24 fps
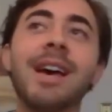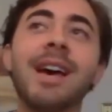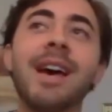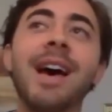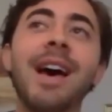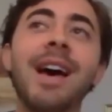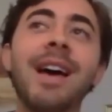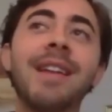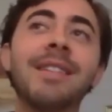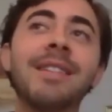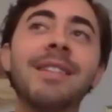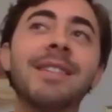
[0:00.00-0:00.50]

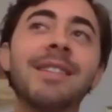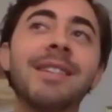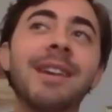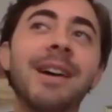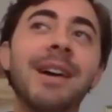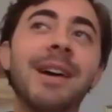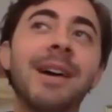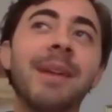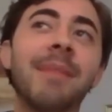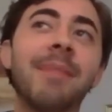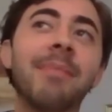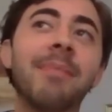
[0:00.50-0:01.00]
And,
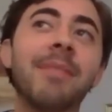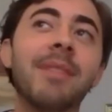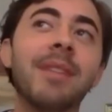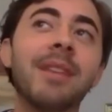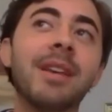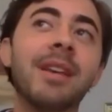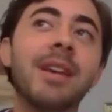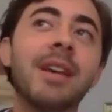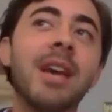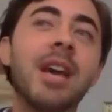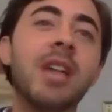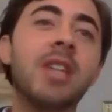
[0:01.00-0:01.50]
um,
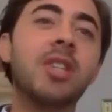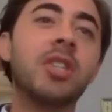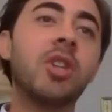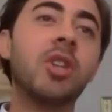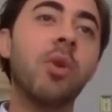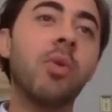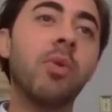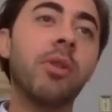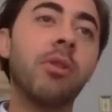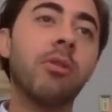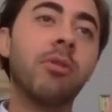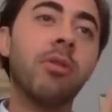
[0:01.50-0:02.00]
and
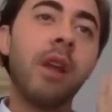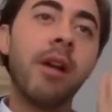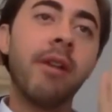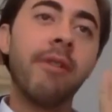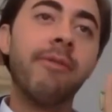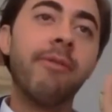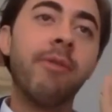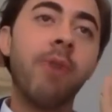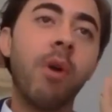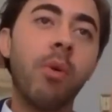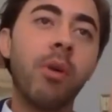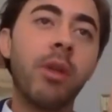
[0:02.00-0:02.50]
so there are a lot of
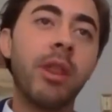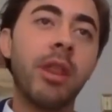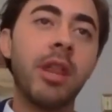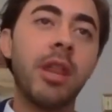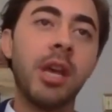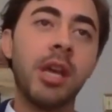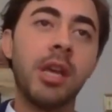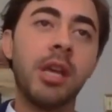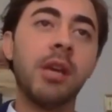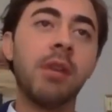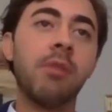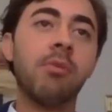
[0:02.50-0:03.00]

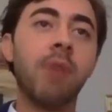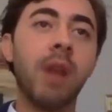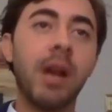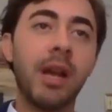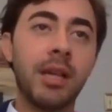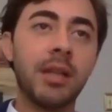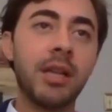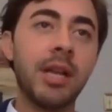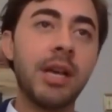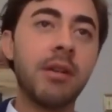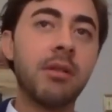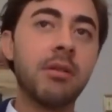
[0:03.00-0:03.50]
forward-thinking
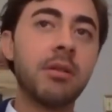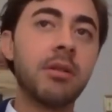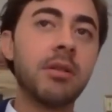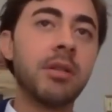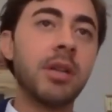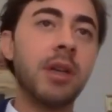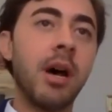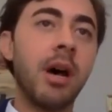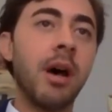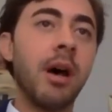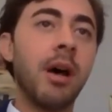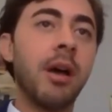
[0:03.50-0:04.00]
regulators
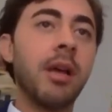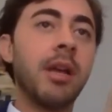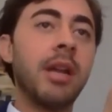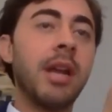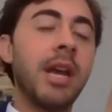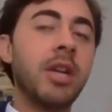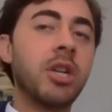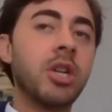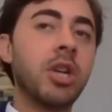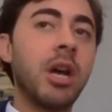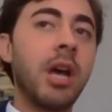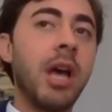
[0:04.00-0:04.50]
uh, in
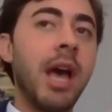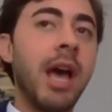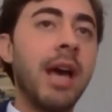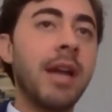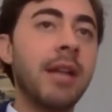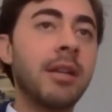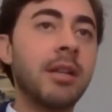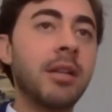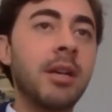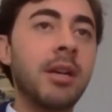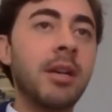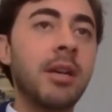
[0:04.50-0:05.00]
Asia,
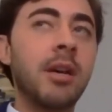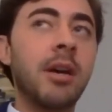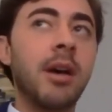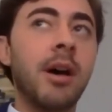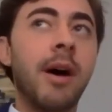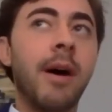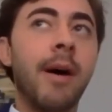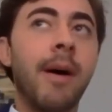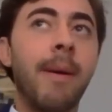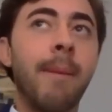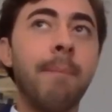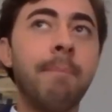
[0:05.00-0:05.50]
and
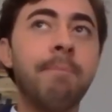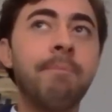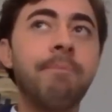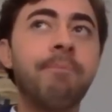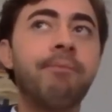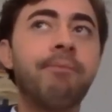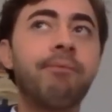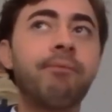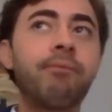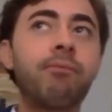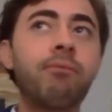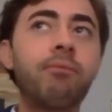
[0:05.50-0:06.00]
um,
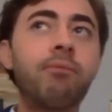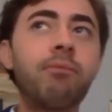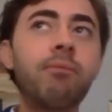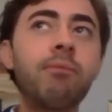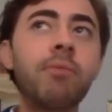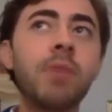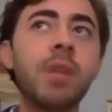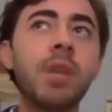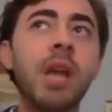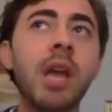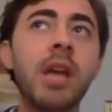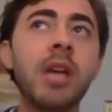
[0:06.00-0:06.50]

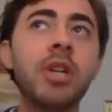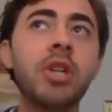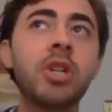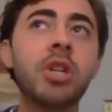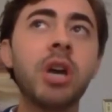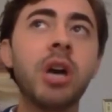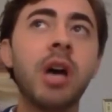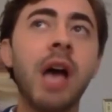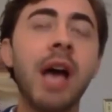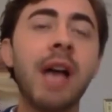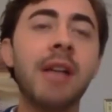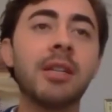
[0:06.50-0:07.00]

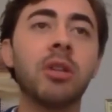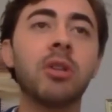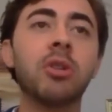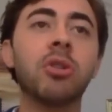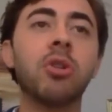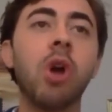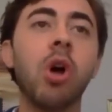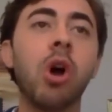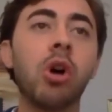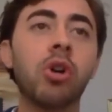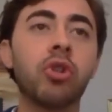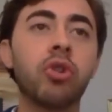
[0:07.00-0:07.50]
Asia has a
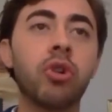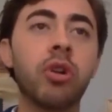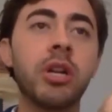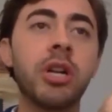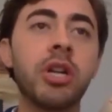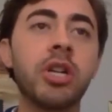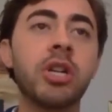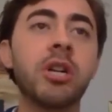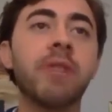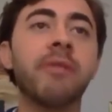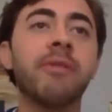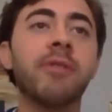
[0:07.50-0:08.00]
long
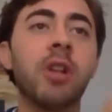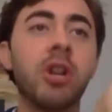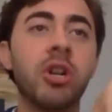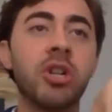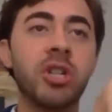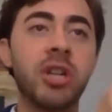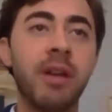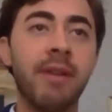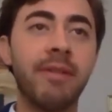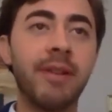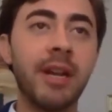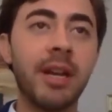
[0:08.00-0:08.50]
tradition of
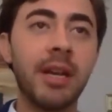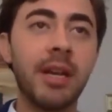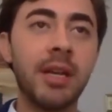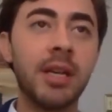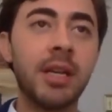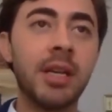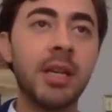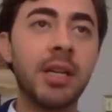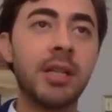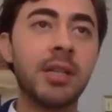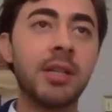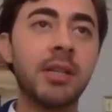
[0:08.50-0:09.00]
longevity.
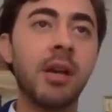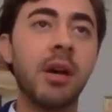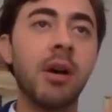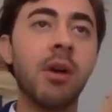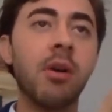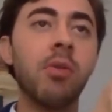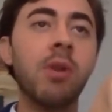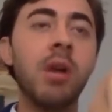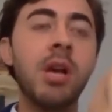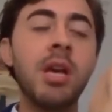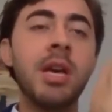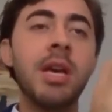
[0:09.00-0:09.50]

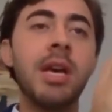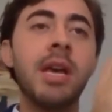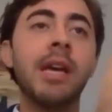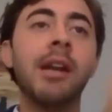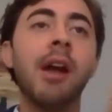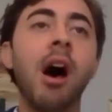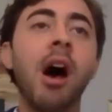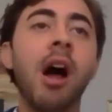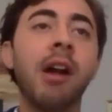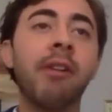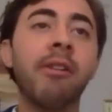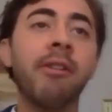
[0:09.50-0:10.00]
So in
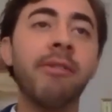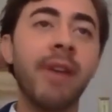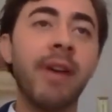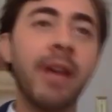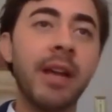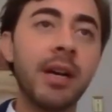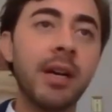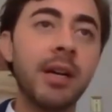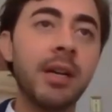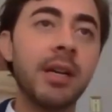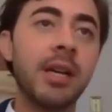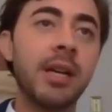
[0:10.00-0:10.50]

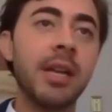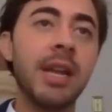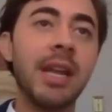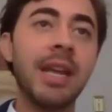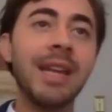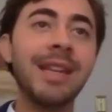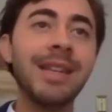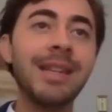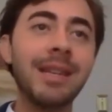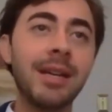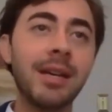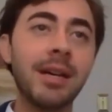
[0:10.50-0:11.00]
Ayurveda, in
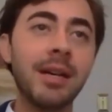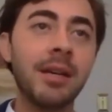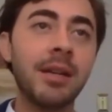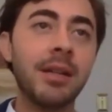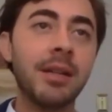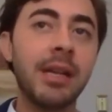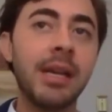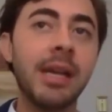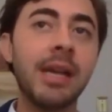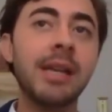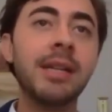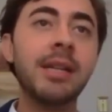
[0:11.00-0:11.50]
India,
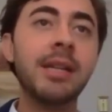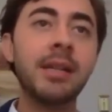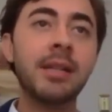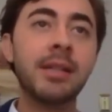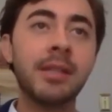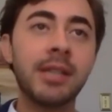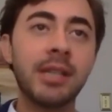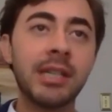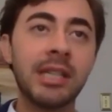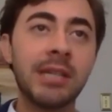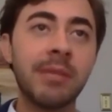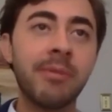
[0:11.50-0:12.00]
the Indian
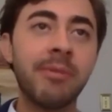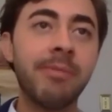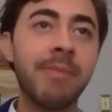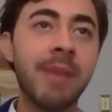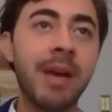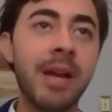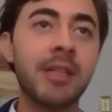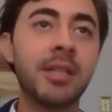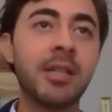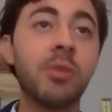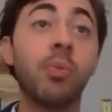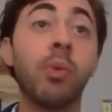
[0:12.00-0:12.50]
system of
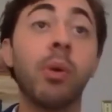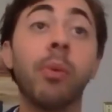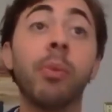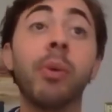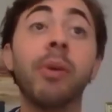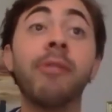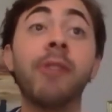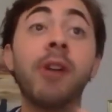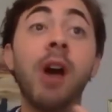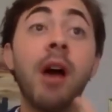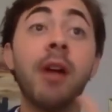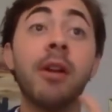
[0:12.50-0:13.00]
medicine, where
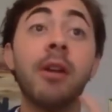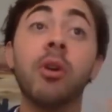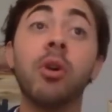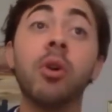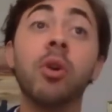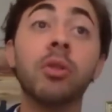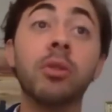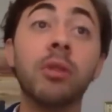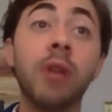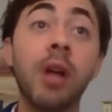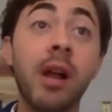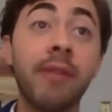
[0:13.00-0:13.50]
we've gotten a
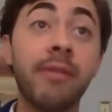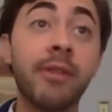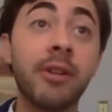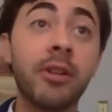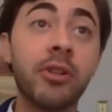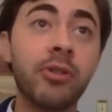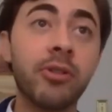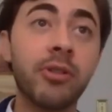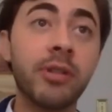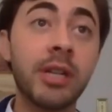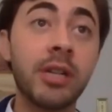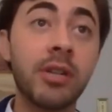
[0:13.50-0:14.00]
whole lot of
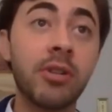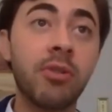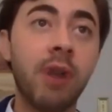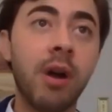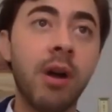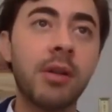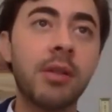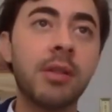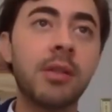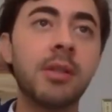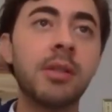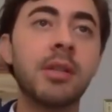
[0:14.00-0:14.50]
interesting
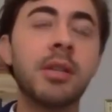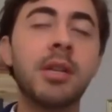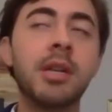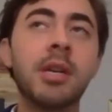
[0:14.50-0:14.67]
drugs,